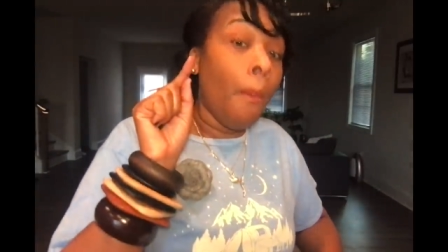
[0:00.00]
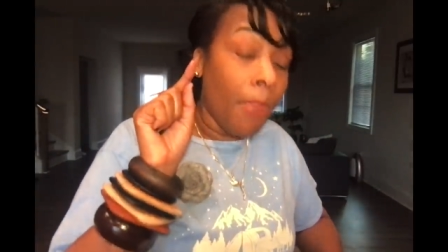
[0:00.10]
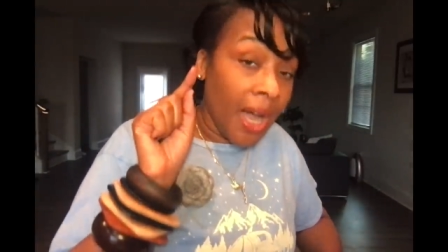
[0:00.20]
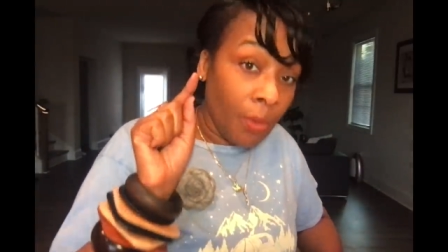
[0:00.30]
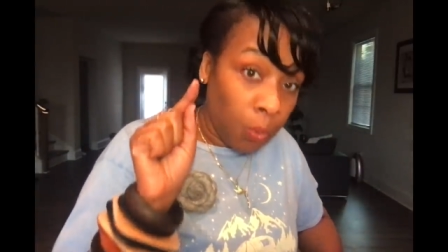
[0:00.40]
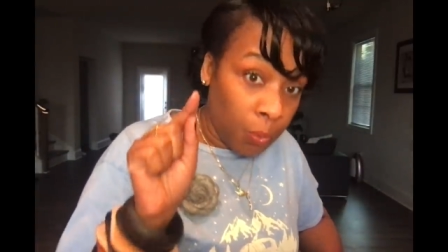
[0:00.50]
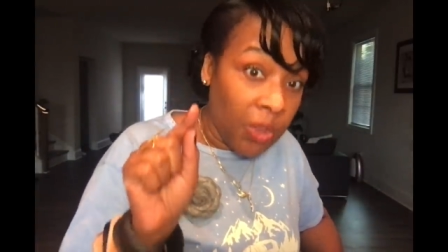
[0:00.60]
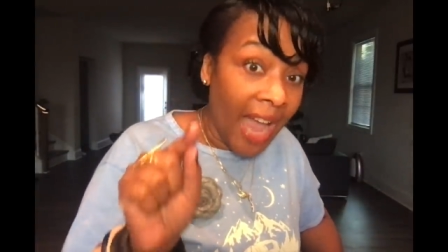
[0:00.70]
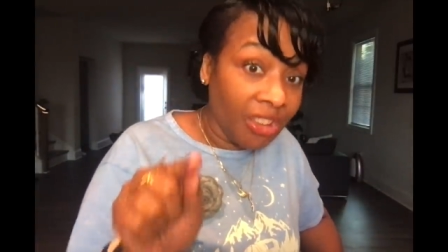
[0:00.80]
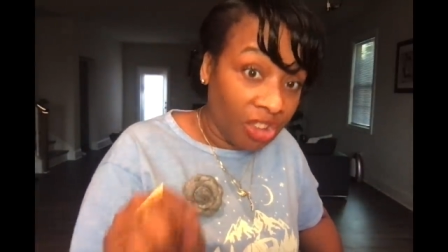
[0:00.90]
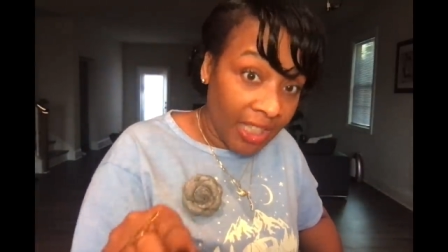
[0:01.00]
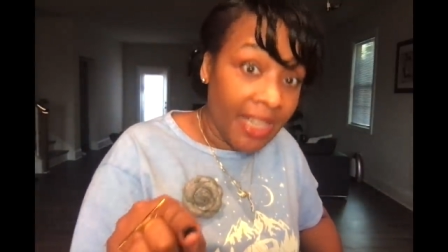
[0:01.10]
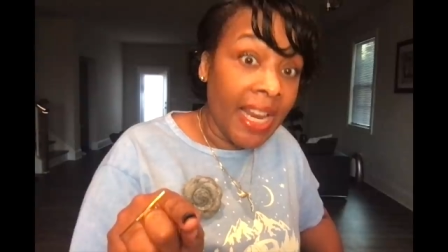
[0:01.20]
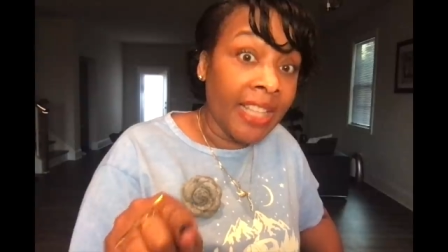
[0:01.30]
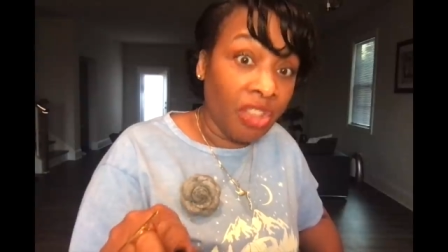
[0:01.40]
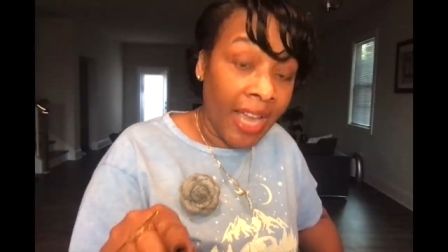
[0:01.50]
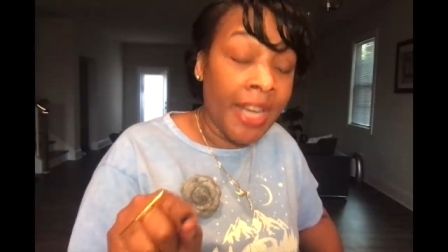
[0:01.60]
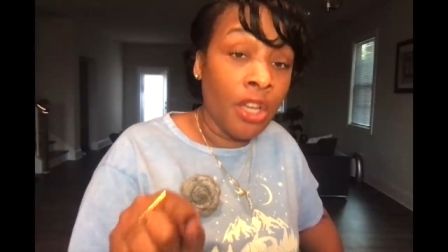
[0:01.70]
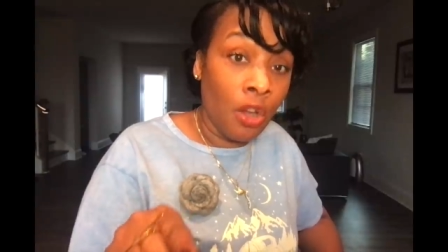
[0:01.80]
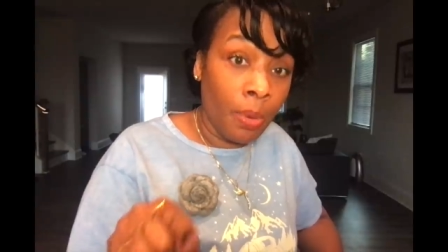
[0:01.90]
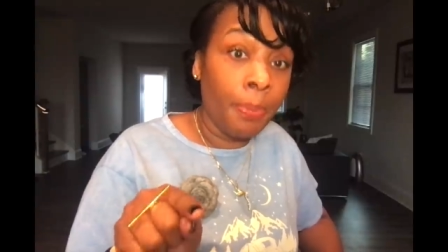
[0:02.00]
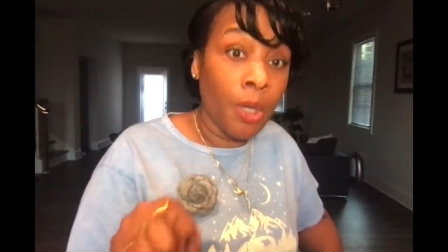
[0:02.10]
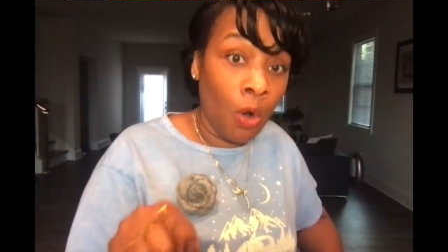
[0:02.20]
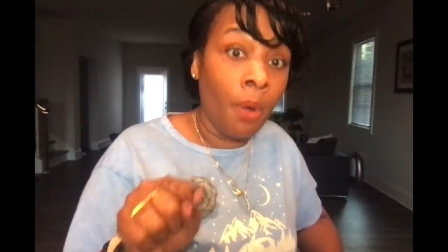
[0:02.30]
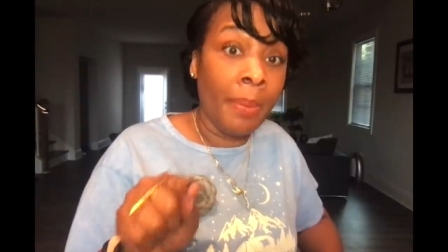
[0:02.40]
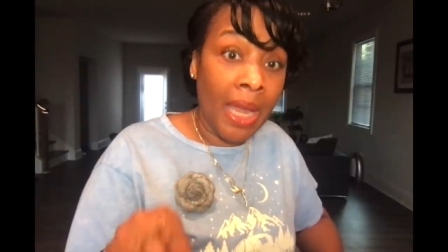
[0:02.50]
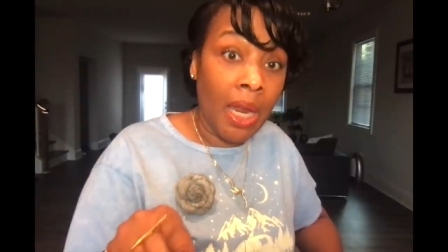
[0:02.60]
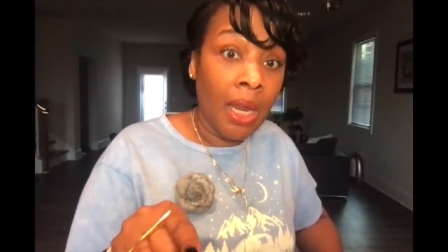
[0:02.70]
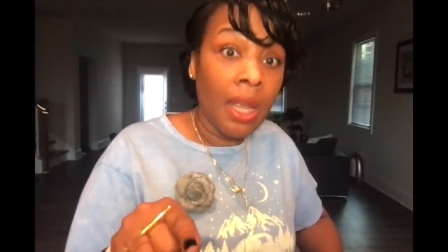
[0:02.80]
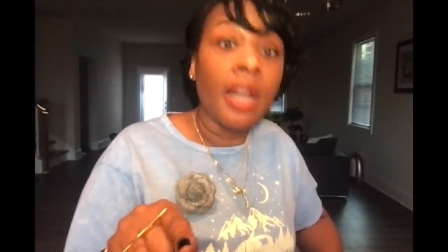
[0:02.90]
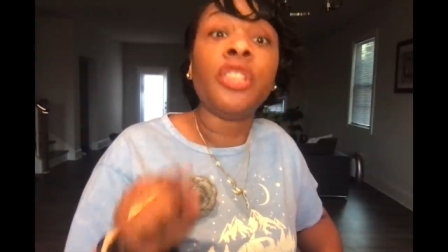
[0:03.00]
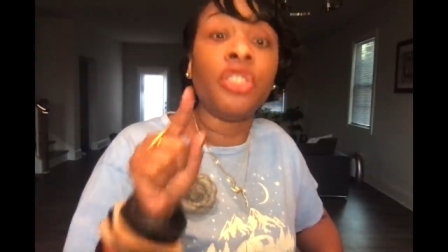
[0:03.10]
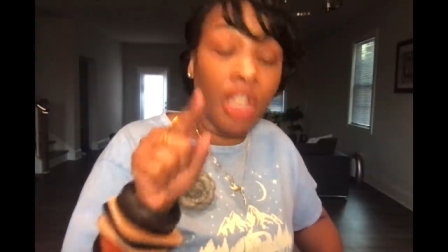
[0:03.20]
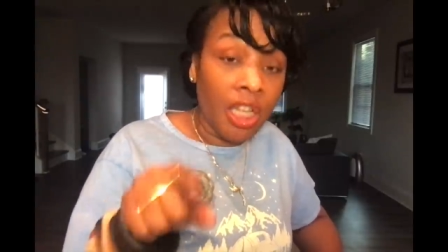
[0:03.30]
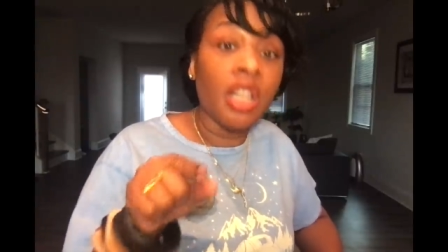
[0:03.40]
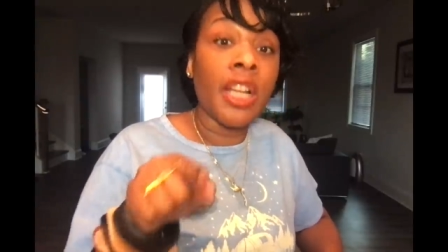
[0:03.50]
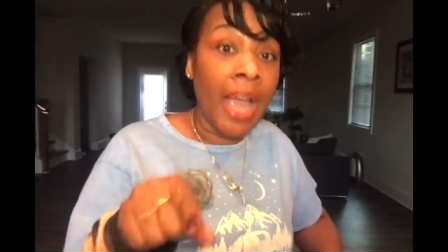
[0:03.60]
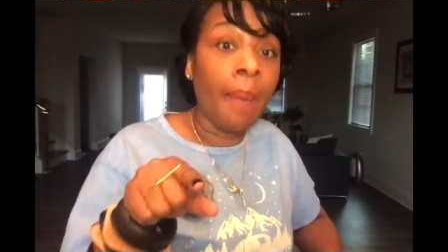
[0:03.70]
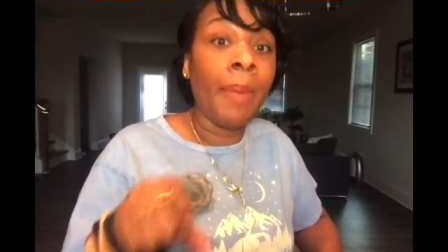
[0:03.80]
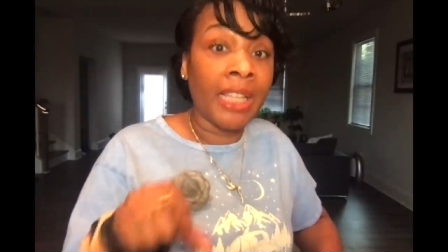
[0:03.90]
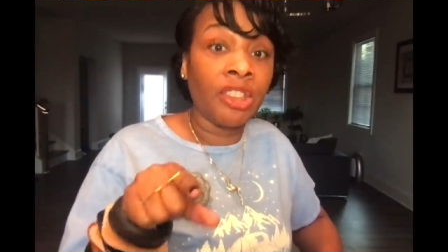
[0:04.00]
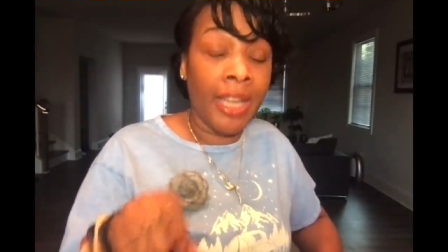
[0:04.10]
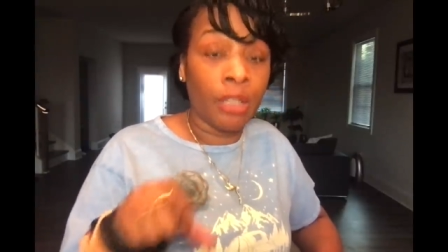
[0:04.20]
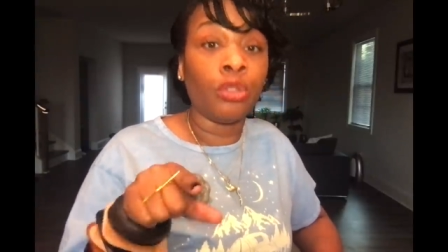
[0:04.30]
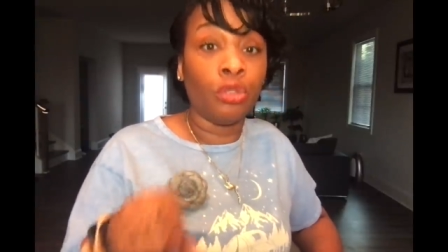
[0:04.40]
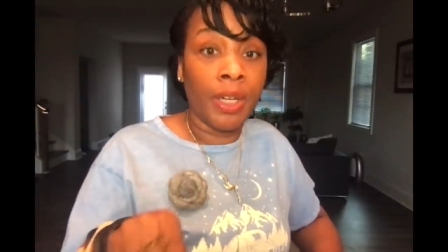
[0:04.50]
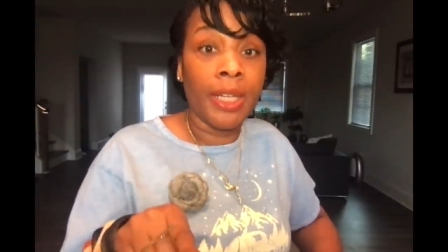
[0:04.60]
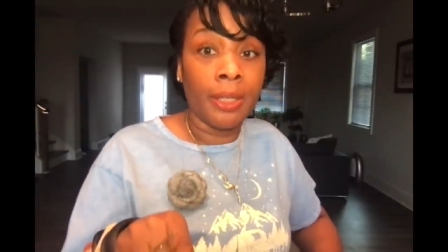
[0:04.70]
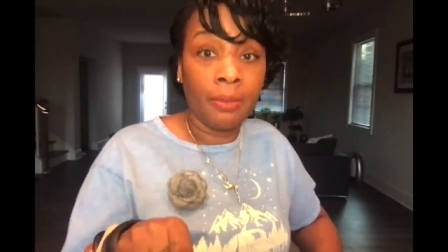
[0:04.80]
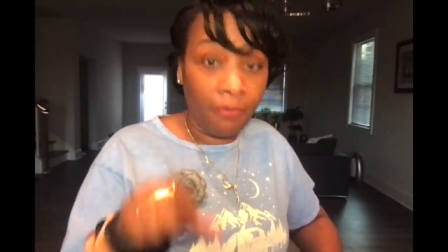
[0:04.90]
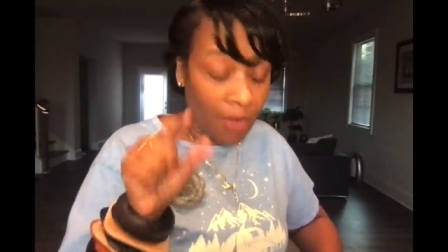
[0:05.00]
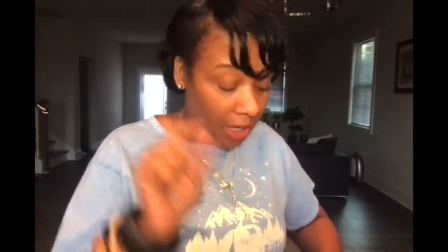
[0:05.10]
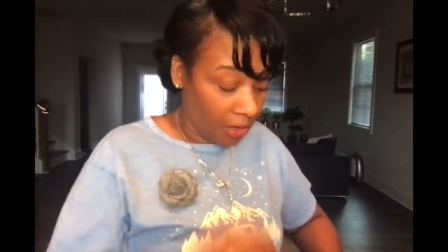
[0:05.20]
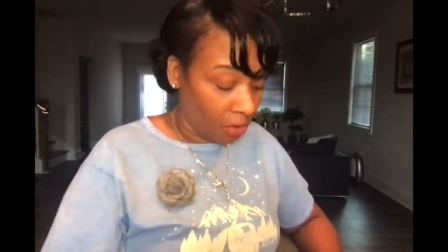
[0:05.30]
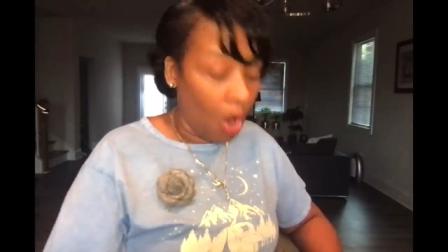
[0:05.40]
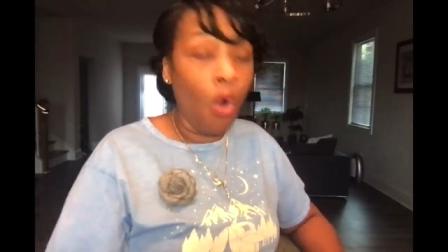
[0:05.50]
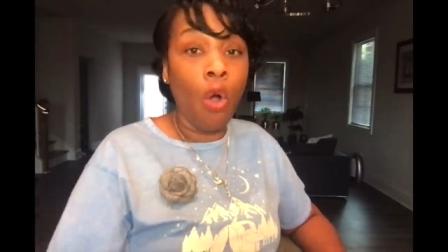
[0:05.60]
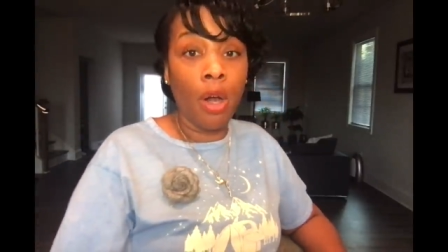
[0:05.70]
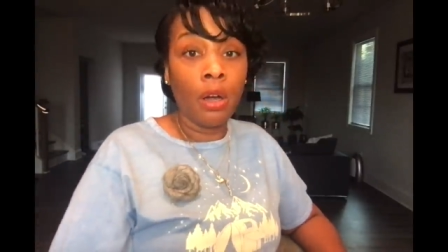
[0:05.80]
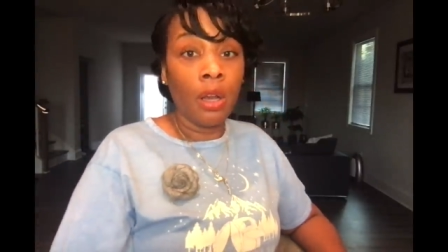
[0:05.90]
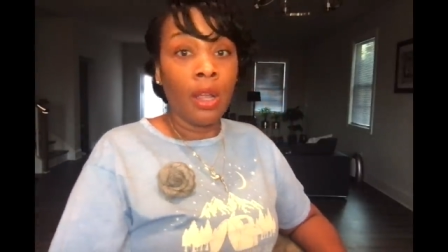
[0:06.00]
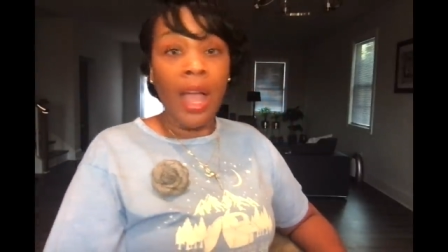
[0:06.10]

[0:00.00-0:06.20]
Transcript: But that shit that Jenny Hubert put on me, she could have got my channel stricken. Fucking whore.